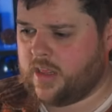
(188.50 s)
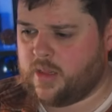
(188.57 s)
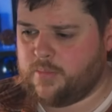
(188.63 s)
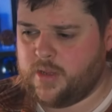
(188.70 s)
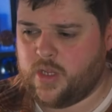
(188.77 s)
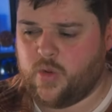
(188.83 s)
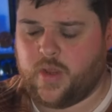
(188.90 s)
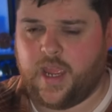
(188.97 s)
look like
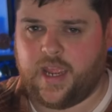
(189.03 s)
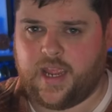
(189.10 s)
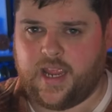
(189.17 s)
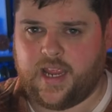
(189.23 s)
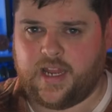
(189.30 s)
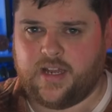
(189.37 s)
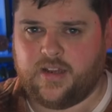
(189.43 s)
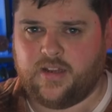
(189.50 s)
the meat you get
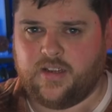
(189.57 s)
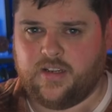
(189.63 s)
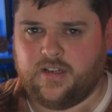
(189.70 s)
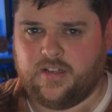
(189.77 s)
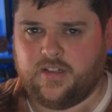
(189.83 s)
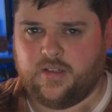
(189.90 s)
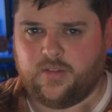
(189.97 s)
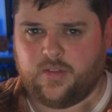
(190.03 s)
in
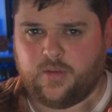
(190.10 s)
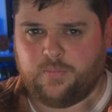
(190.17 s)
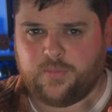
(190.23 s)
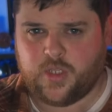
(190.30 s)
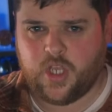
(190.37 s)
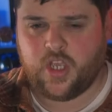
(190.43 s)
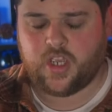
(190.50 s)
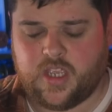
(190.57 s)
the
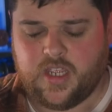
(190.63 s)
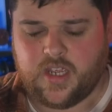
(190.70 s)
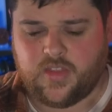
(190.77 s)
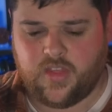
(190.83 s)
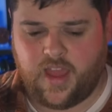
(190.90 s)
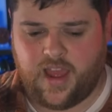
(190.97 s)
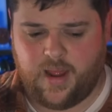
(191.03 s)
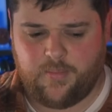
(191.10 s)
turkey
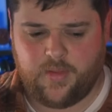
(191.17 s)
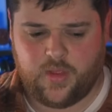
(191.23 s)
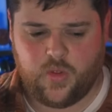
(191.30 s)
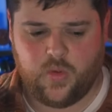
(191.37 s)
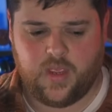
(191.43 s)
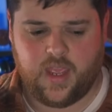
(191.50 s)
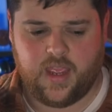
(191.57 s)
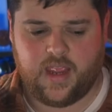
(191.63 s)
and the ham that
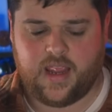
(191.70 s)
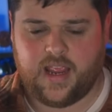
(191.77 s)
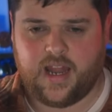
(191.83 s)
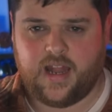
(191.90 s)
you get